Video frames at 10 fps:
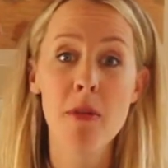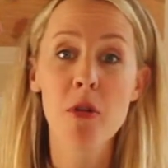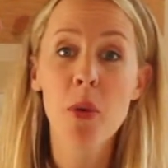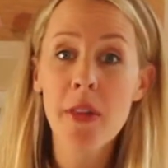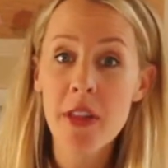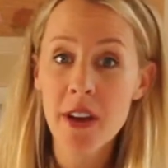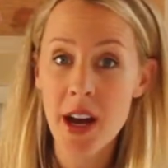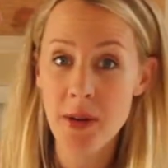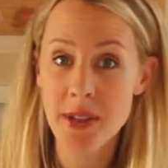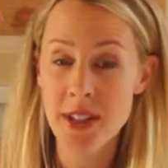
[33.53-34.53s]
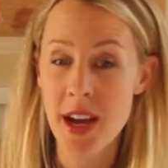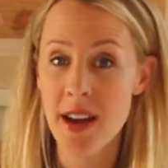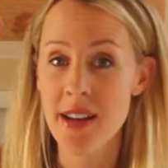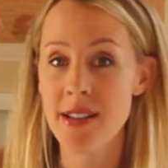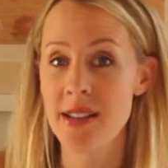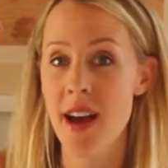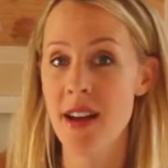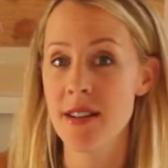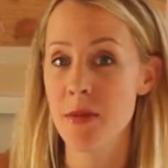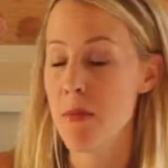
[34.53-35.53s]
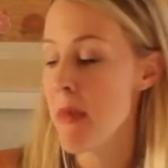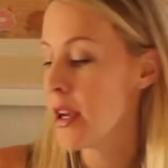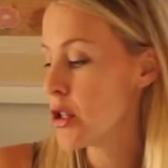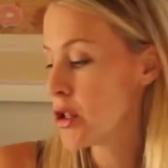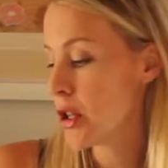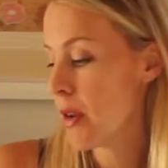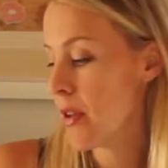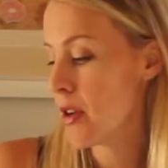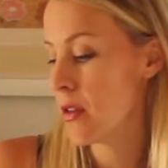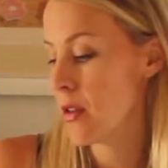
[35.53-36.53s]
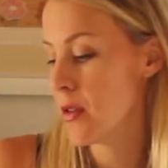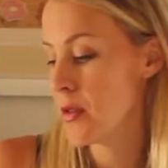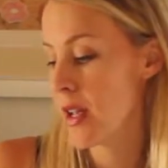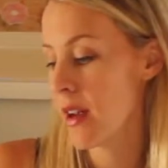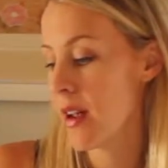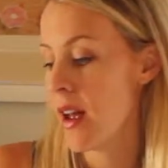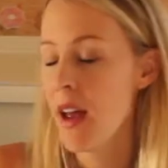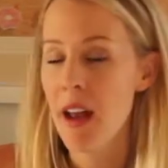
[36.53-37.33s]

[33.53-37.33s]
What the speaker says: The one thing I would say is that make sure that you're using